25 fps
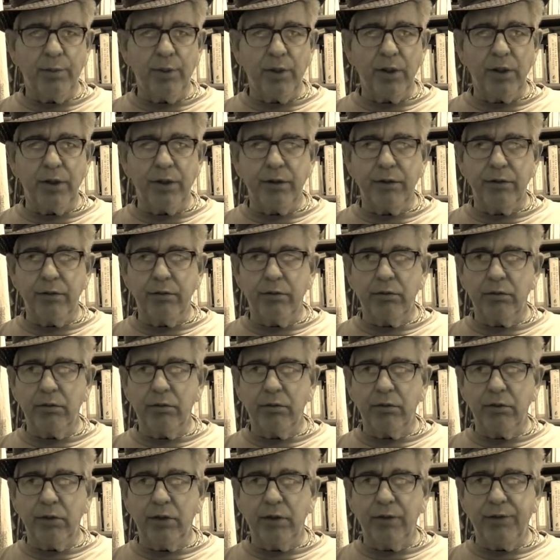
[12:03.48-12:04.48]
but
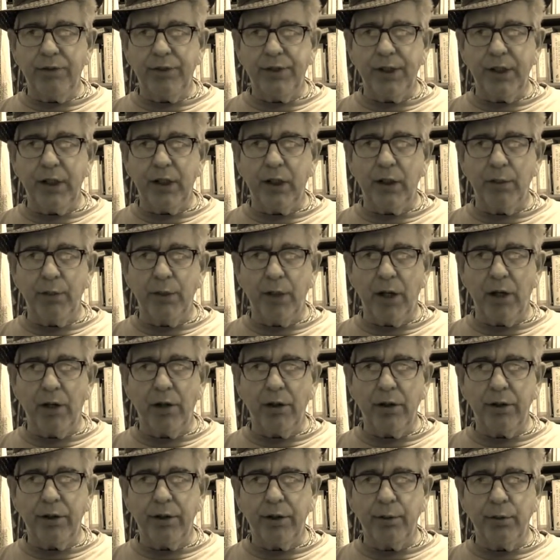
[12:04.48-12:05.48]
if you think
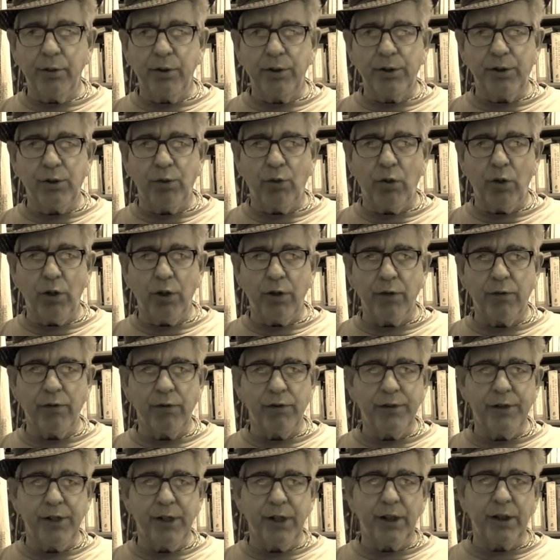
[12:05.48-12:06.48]
about it, the most
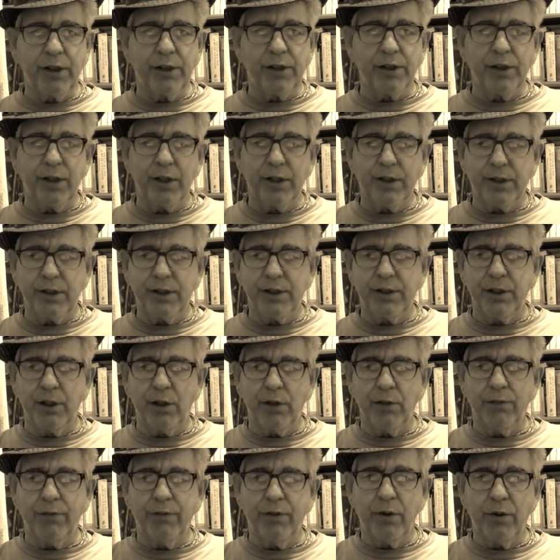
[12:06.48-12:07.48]
wonderful thing is not the
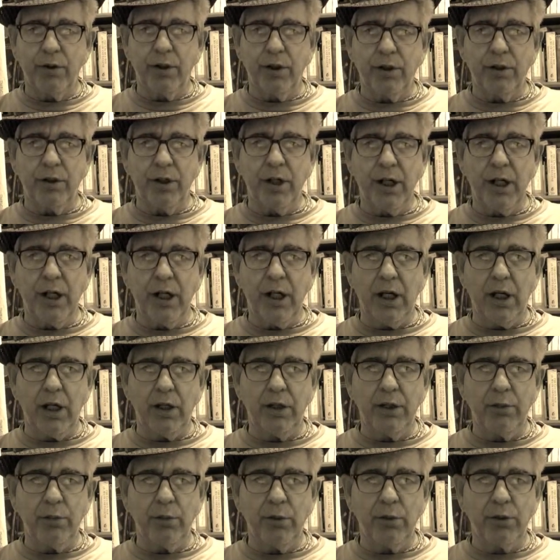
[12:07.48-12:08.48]
cell phone in your
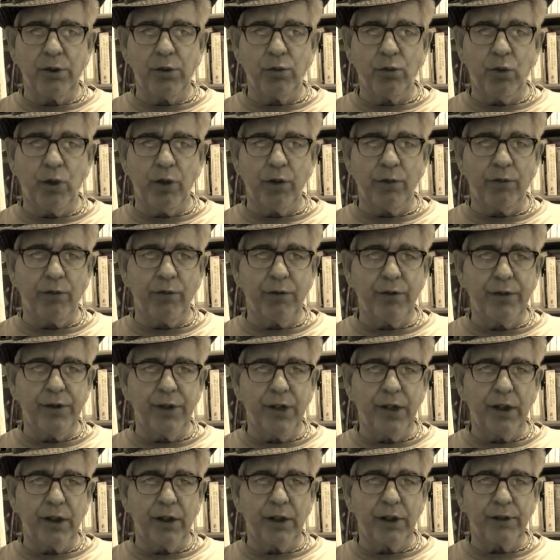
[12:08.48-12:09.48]
hand. The most wonderful
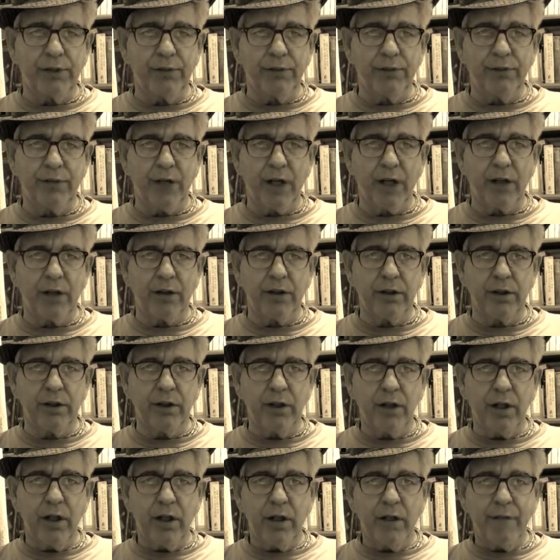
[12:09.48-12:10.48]
thing is the fact that
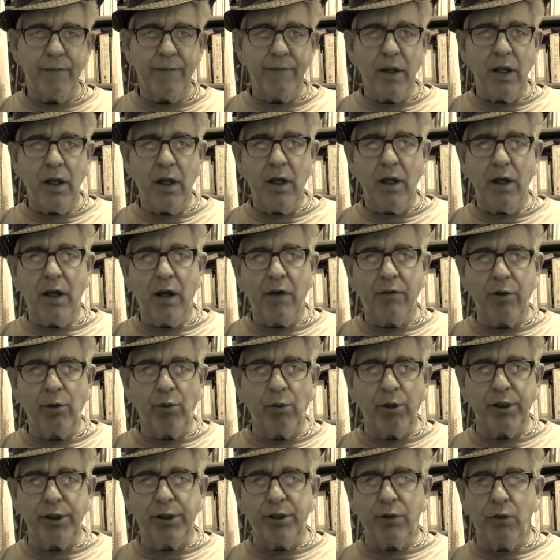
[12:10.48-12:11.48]

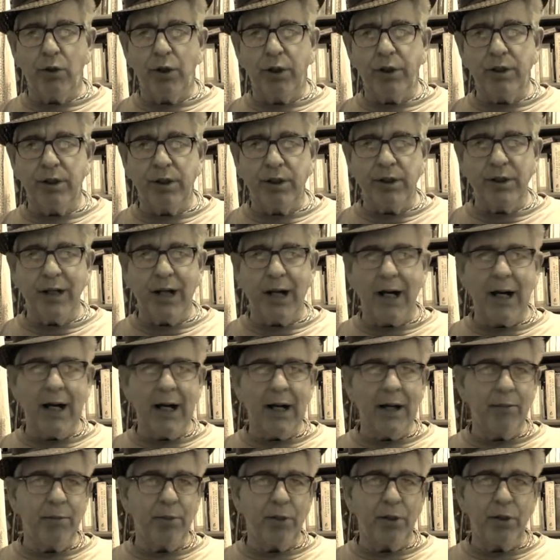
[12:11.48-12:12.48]
everyone is going to
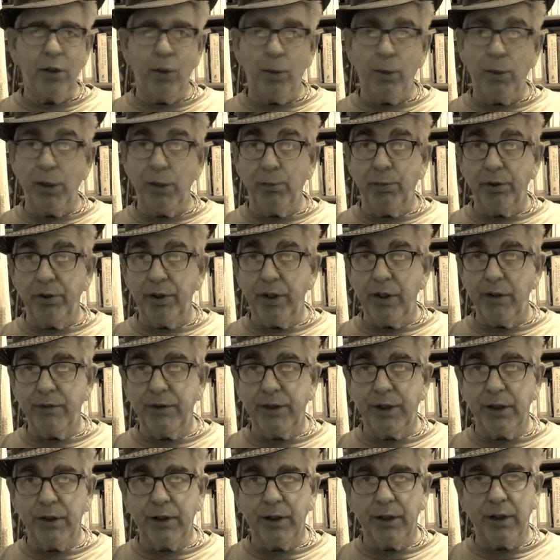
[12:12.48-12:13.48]
die, but nobody
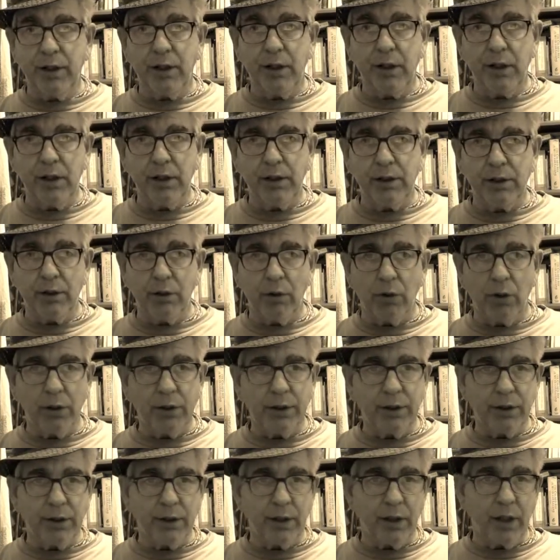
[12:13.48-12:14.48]
believes that he is
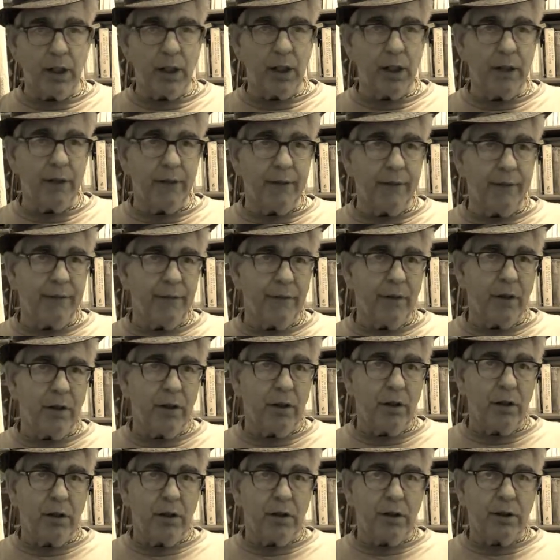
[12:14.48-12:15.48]
going to die.
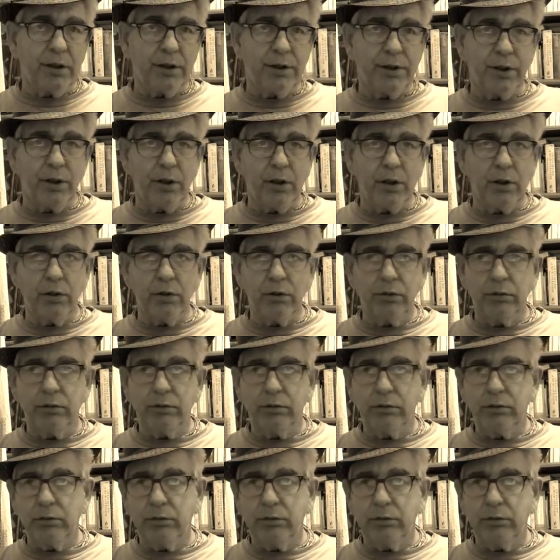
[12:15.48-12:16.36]
So